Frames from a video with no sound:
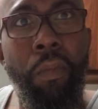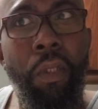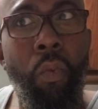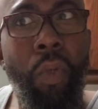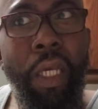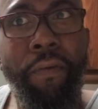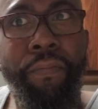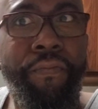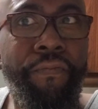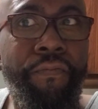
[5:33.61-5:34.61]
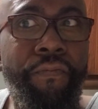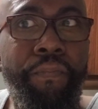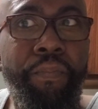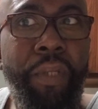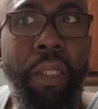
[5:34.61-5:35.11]
the way of
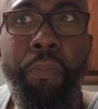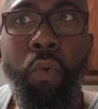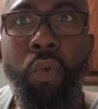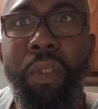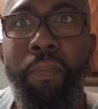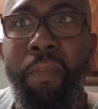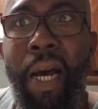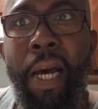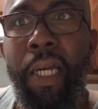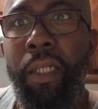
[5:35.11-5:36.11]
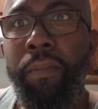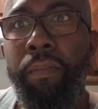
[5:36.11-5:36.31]
people's mind